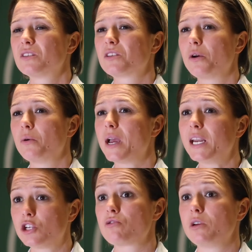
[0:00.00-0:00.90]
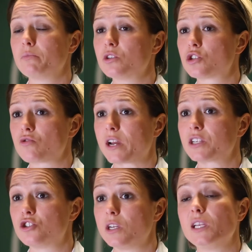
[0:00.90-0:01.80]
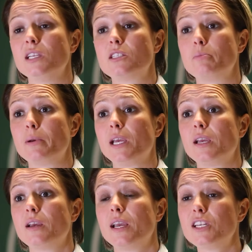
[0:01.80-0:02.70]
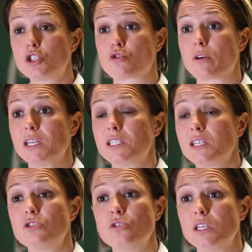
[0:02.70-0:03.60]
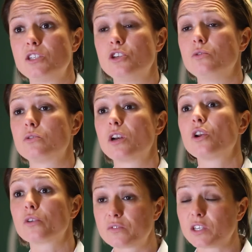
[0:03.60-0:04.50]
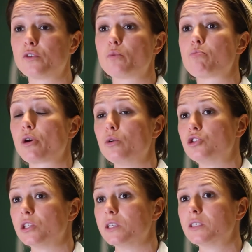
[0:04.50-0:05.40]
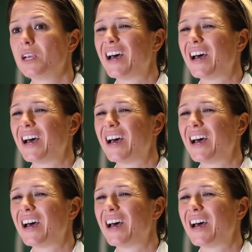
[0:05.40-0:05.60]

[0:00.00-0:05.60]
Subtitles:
So any treatment strategy needs to be integrated. You need to use a lot of different approaches